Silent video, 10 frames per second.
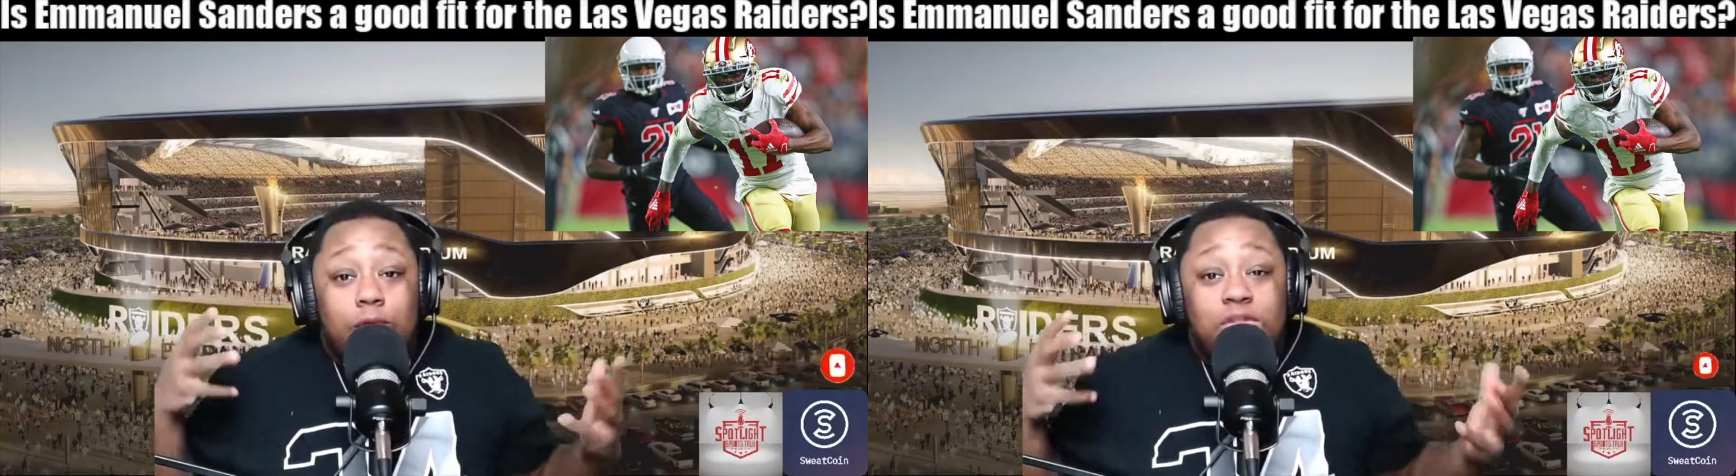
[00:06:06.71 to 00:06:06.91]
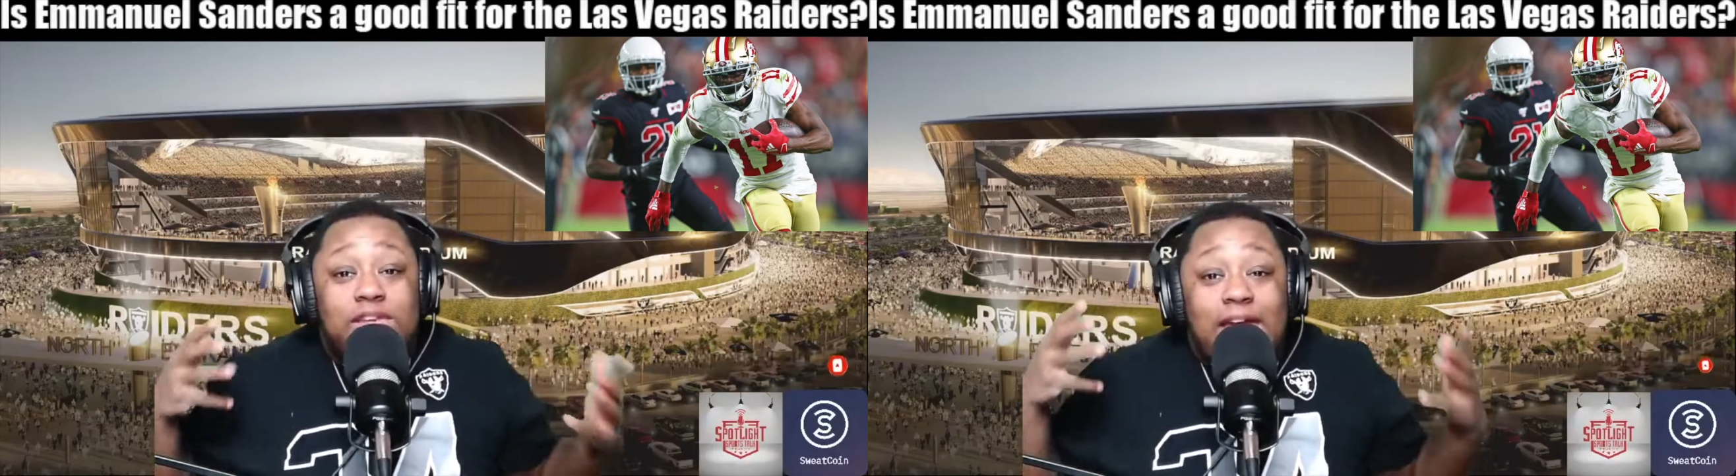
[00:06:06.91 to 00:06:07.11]

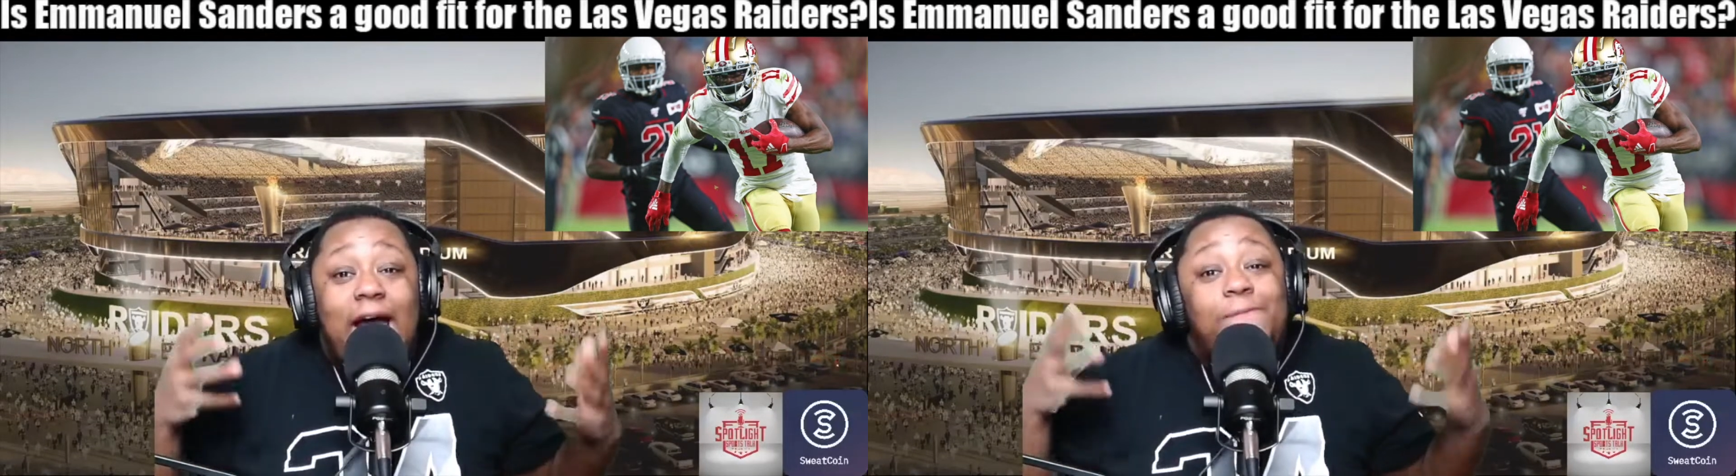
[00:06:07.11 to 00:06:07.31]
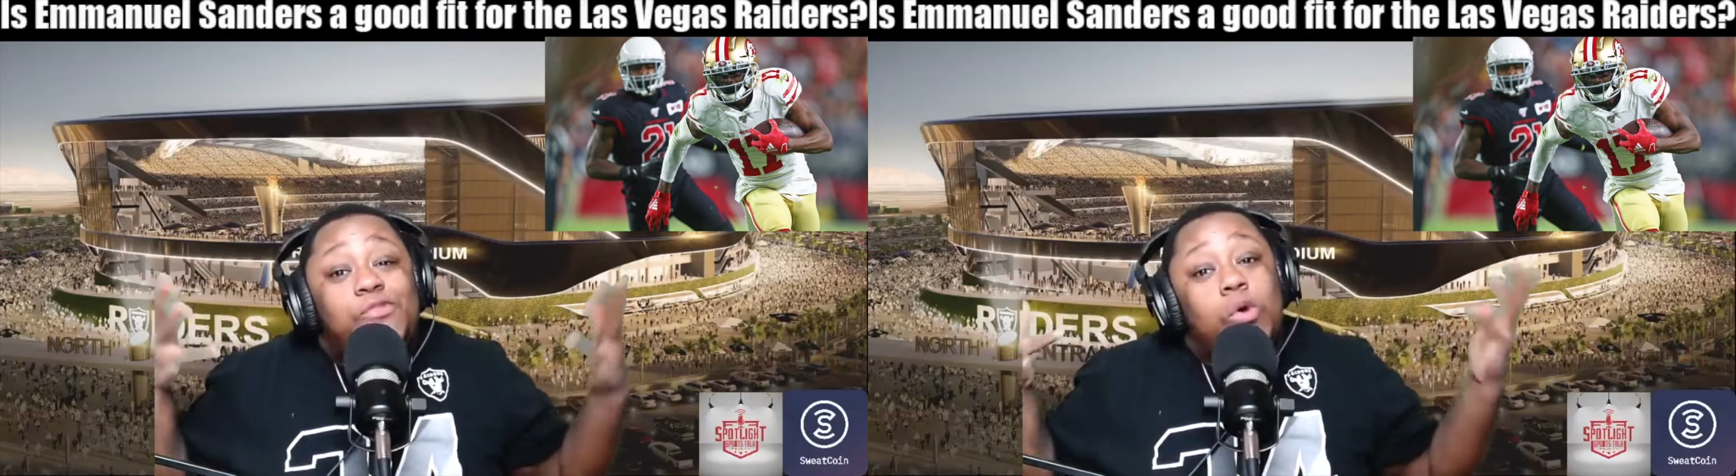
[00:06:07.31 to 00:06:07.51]
really
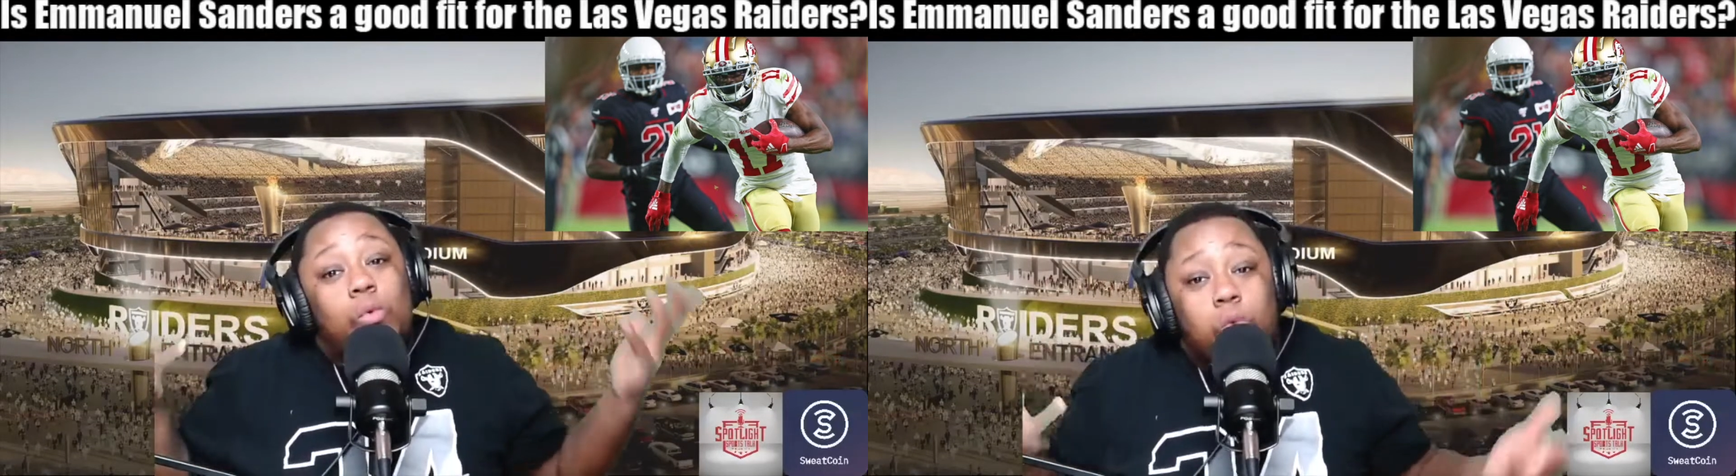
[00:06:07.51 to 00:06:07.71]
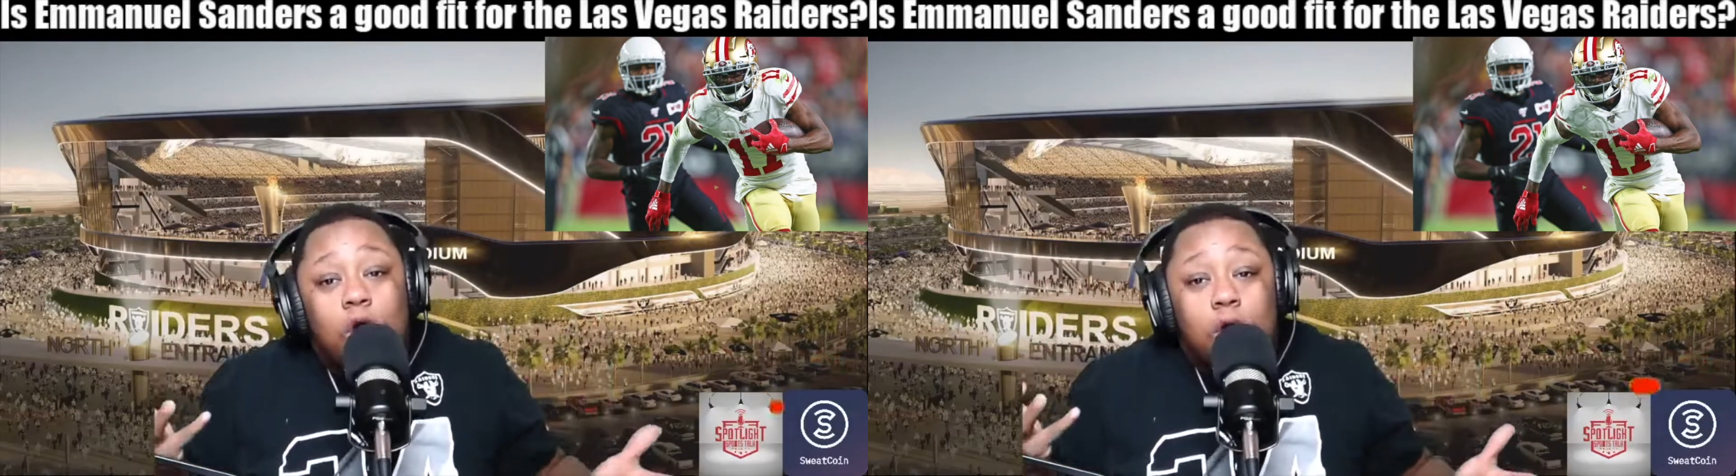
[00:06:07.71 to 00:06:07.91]
had to
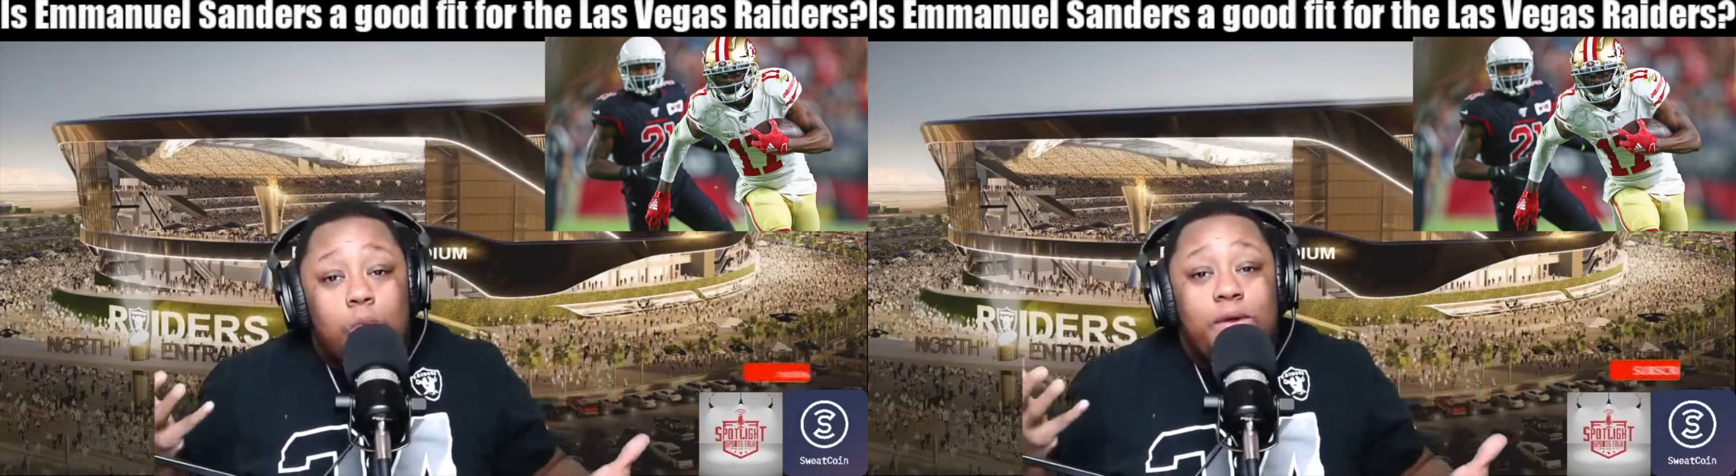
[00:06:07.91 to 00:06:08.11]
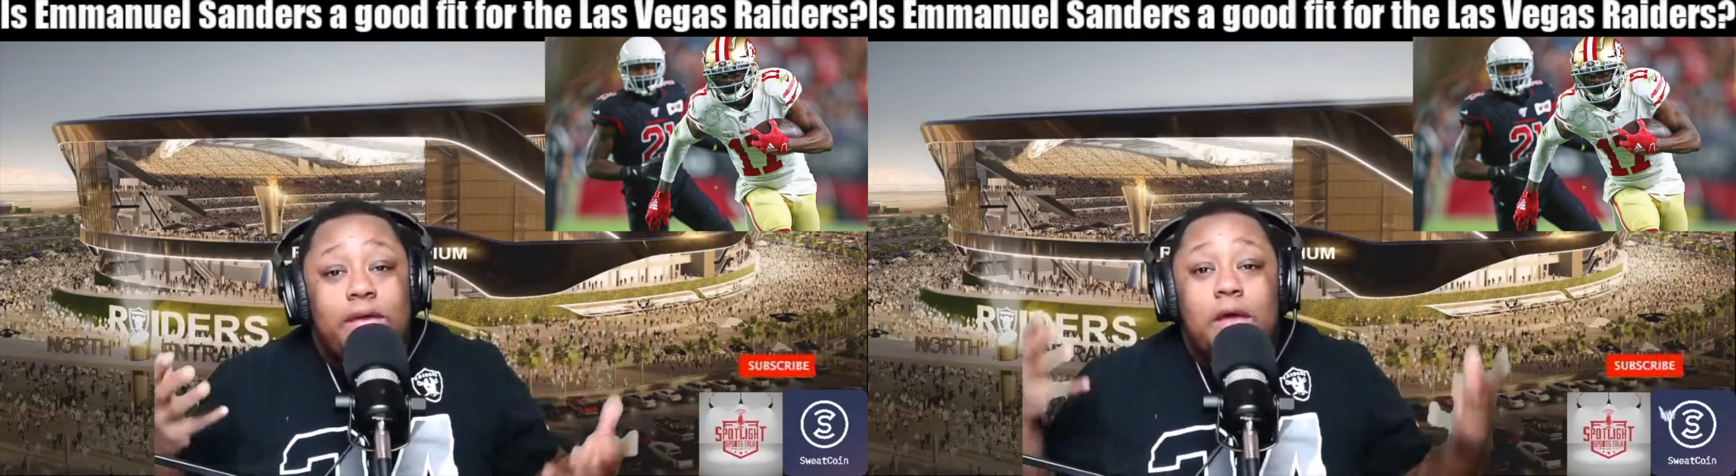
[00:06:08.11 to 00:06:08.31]
work
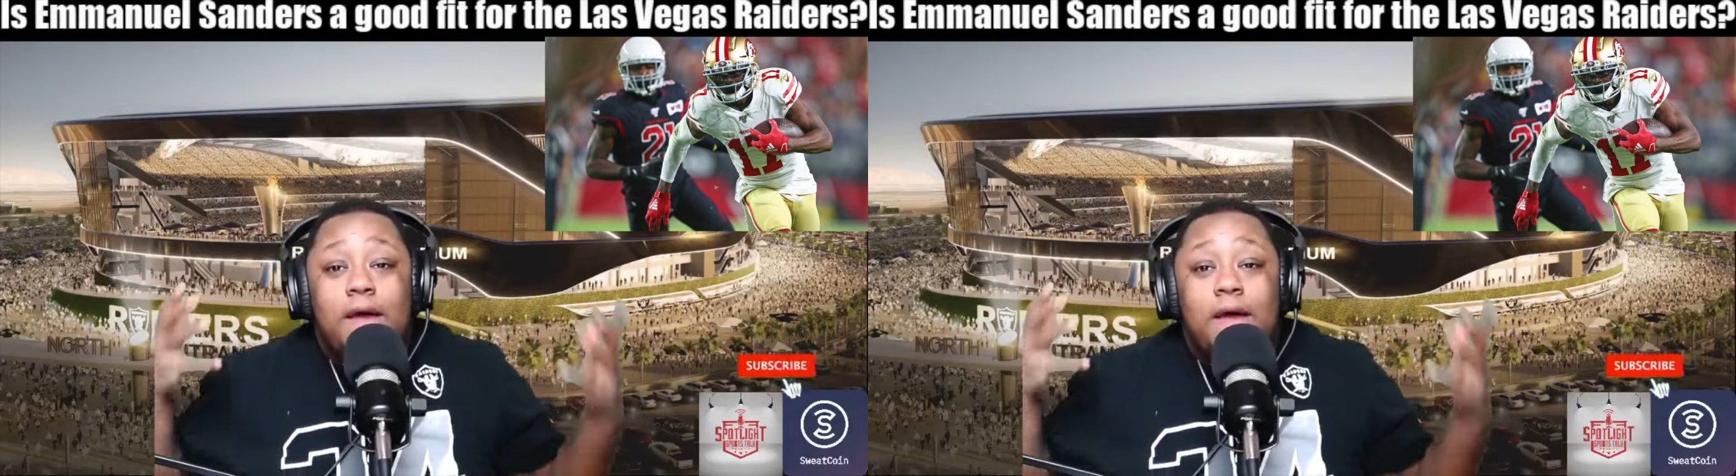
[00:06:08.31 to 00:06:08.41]
with